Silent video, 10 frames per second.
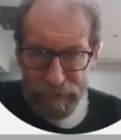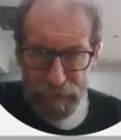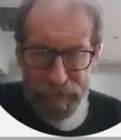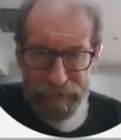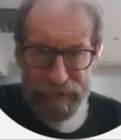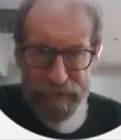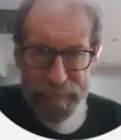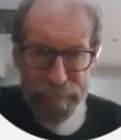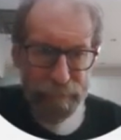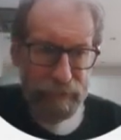across
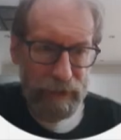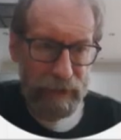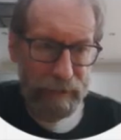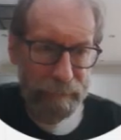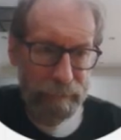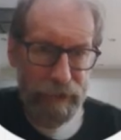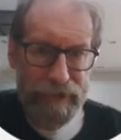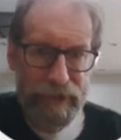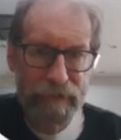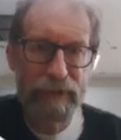this
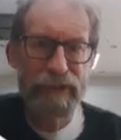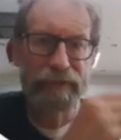criteria.